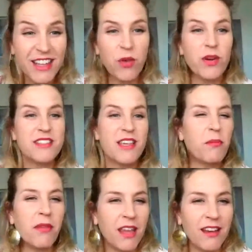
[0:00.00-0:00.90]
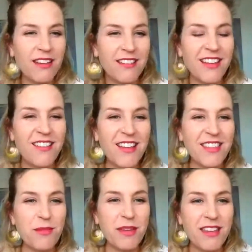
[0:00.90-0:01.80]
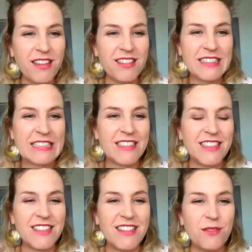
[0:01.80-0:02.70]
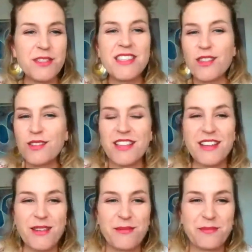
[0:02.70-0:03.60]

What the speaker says: Like, what does that mean? How can that be? What's that look like?